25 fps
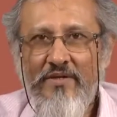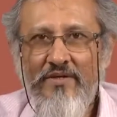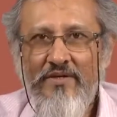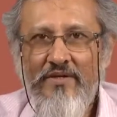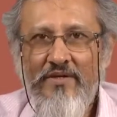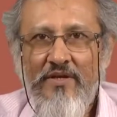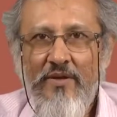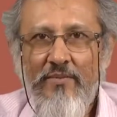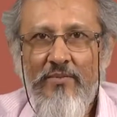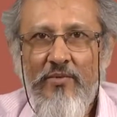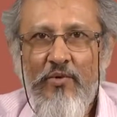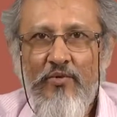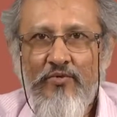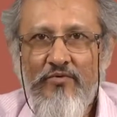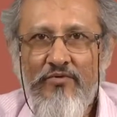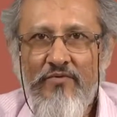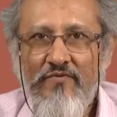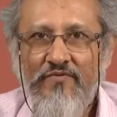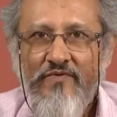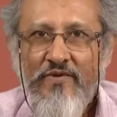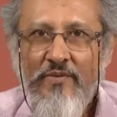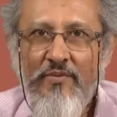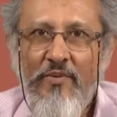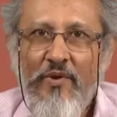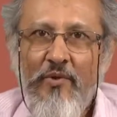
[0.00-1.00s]
and come out
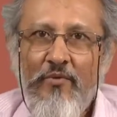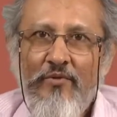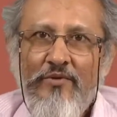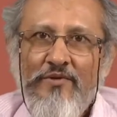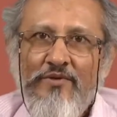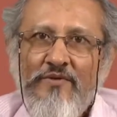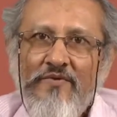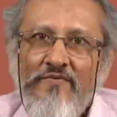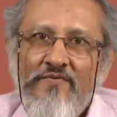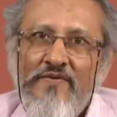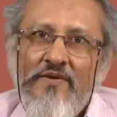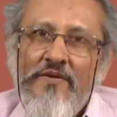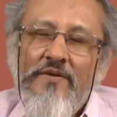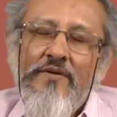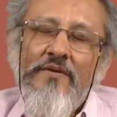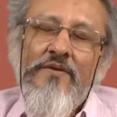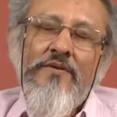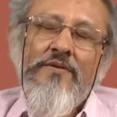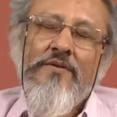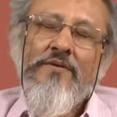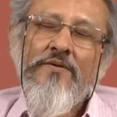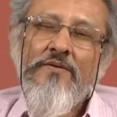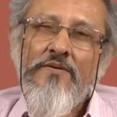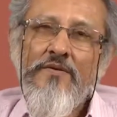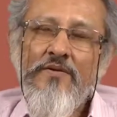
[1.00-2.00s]
of the bowels of the
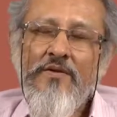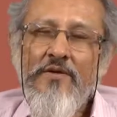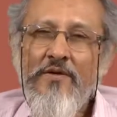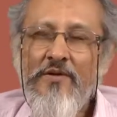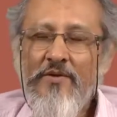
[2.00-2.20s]
earth,